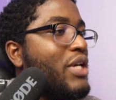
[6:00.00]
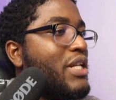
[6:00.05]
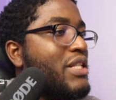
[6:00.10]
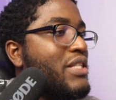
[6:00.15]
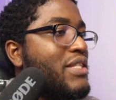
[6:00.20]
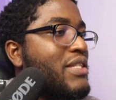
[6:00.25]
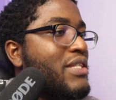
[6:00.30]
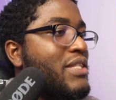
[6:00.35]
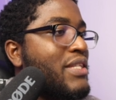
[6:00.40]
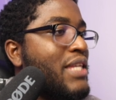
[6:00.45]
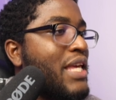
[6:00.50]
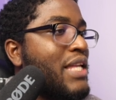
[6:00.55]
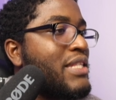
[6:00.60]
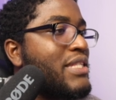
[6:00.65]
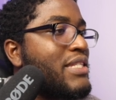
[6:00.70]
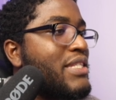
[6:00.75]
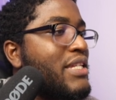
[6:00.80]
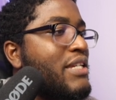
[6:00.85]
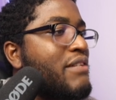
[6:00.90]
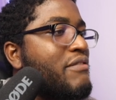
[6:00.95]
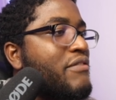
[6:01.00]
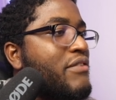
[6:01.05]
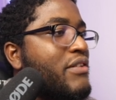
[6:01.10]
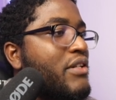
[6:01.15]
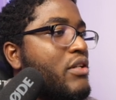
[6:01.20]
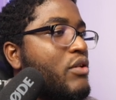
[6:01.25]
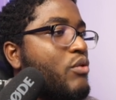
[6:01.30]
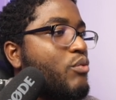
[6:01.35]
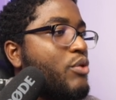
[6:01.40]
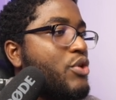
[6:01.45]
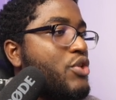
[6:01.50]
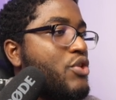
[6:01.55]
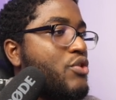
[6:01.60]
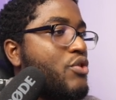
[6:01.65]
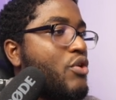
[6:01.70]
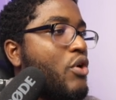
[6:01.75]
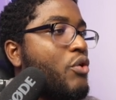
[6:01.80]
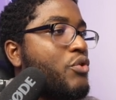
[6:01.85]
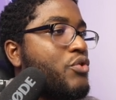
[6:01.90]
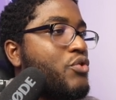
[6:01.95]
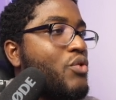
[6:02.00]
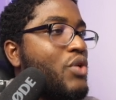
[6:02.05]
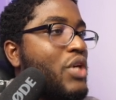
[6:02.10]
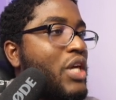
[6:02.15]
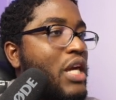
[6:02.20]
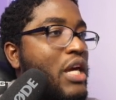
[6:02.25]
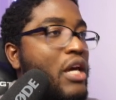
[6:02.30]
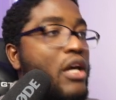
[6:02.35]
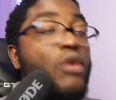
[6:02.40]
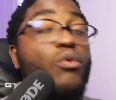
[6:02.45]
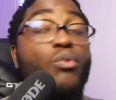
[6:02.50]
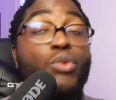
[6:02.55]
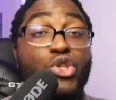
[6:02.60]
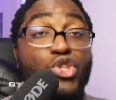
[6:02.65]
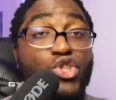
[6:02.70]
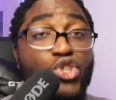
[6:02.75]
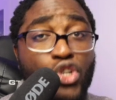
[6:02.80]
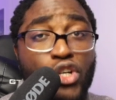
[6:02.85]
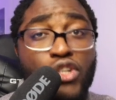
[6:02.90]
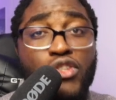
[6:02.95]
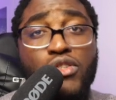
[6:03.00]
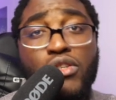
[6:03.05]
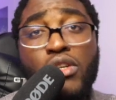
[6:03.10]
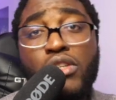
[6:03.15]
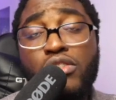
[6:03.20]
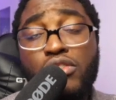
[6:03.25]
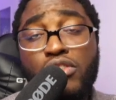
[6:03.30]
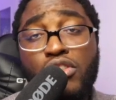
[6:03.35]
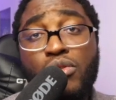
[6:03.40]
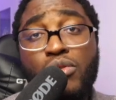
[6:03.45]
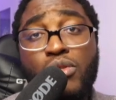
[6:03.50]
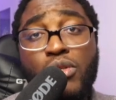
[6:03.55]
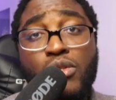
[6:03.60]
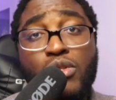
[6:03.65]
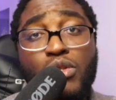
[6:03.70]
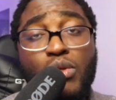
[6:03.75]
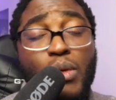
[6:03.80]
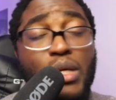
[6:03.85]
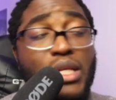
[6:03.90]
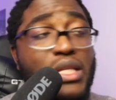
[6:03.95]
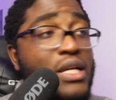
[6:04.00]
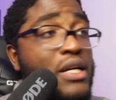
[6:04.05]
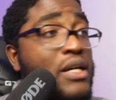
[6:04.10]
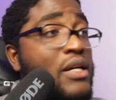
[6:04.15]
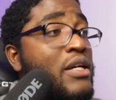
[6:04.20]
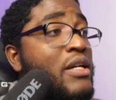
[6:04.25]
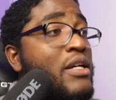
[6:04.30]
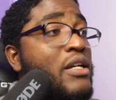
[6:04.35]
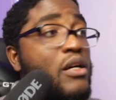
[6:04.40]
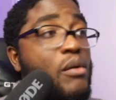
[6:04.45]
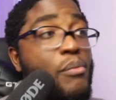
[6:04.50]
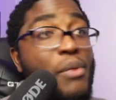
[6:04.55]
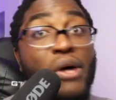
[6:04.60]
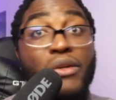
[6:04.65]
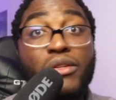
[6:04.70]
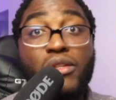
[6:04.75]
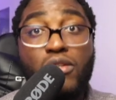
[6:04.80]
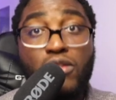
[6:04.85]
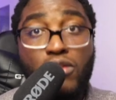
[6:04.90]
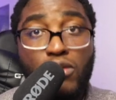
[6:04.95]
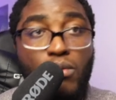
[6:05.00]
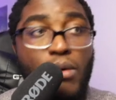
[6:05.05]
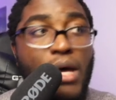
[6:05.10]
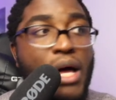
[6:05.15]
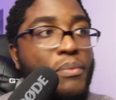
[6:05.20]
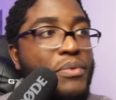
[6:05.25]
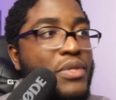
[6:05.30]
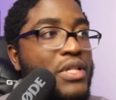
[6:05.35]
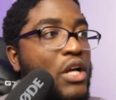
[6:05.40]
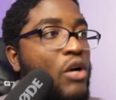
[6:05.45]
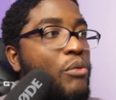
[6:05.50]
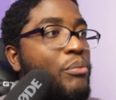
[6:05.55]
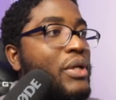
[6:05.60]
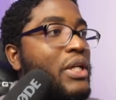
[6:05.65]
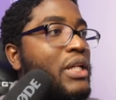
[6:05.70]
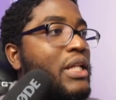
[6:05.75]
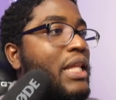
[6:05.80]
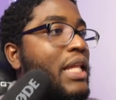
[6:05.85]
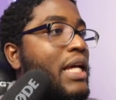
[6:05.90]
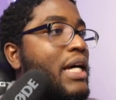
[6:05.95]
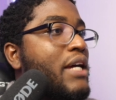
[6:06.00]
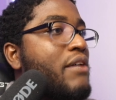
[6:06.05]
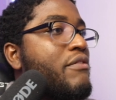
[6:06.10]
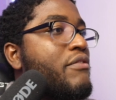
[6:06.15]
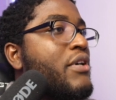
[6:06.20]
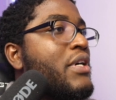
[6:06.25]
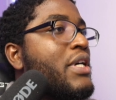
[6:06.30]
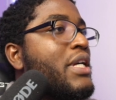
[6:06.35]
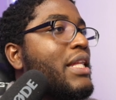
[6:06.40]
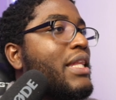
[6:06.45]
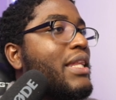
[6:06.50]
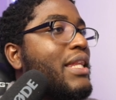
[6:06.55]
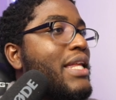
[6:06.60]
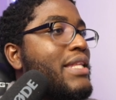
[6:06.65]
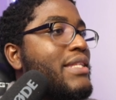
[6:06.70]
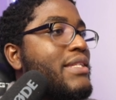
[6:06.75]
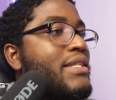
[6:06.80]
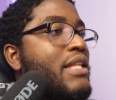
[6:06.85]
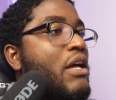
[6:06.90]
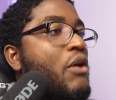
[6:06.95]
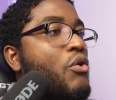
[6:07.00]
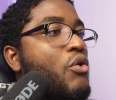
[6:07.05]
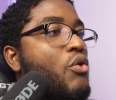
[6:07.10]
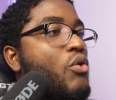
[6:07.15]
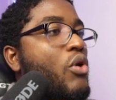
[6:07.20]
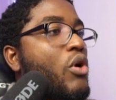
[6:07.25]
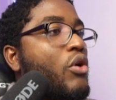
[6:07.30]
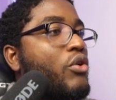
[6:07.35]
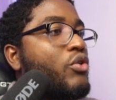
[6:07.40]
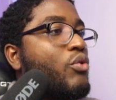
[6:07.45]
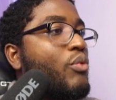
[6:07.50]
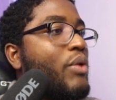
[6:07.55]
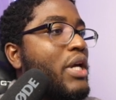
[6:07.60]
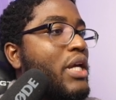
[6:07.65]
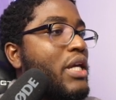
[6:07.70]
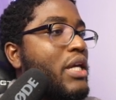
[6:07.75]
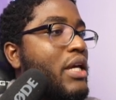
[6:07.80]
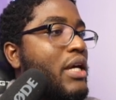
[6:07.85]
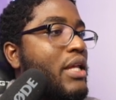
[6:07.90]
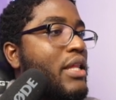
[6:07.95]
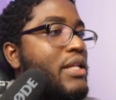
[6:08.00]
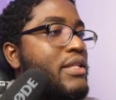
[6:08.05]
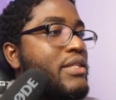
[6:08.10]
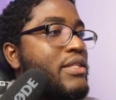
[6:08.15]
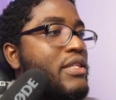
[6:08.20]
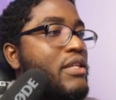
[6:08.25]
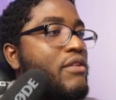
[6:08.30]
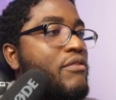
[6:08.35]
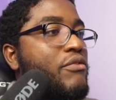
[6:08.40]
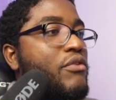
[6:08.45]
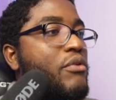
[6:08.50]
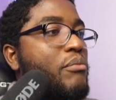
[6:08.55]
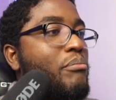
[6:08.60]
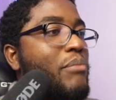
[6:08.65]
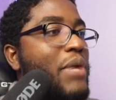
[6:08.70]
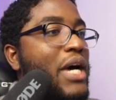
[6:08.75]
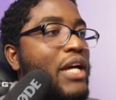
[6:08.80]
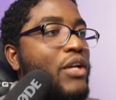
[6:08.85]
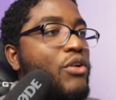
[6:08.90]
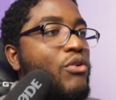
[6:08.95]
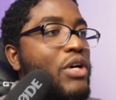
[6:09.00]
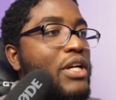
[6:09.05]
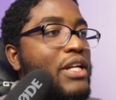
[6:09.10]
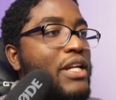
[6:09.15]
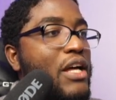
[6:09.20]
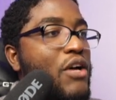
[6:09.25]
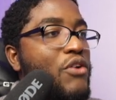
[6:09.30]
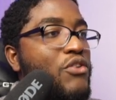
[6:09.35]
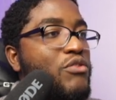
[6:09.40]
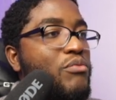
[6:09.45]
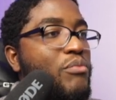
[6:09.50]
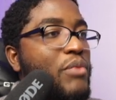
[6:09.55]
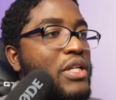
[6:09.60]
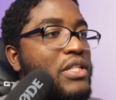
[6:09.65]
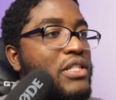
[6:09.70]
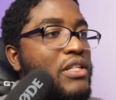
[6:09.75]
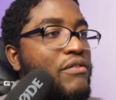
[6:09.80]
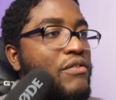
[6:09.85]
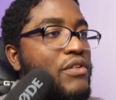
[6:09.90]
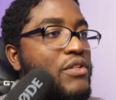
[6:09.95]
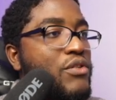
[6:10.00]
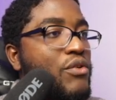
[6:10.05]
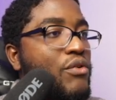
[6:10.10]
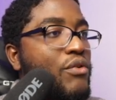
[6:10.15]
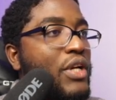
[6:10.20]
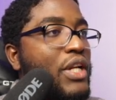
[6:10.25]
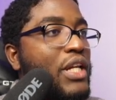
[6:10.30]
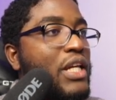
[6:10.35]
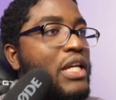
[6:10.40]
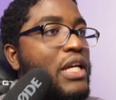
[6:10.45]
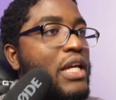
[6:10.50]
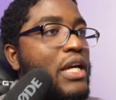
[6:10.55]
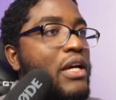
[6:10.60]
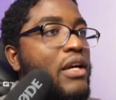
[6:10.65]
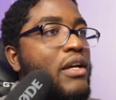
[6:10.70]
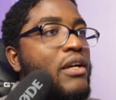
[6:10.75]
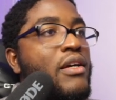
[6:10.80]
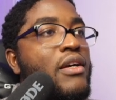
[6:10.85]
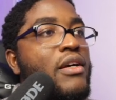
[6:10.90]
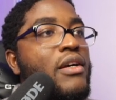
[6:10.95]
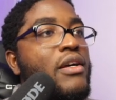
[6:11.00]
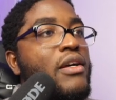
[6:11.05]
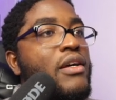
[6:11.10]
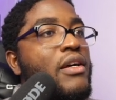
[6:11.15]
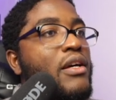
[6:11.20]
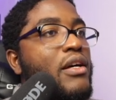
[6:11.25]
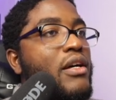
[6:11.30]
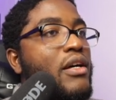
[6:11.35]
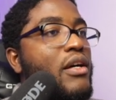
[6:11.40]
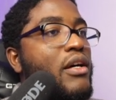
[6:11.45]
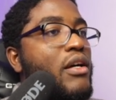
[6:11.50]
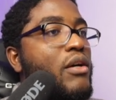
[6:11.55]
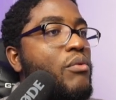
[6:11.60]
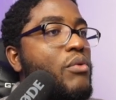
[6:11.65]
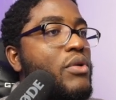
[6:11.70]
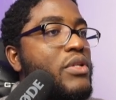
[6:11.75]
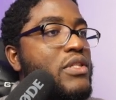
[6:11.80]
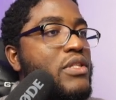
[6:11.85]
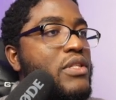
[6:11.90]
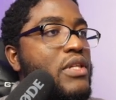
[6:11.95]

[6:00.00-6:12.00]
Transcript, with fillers: Incentiv, which is also here. We just saw the news on Twitter about the swaps now being live. Let's now go all the way here. Let's see from minor announcement if it's already here. Uh, one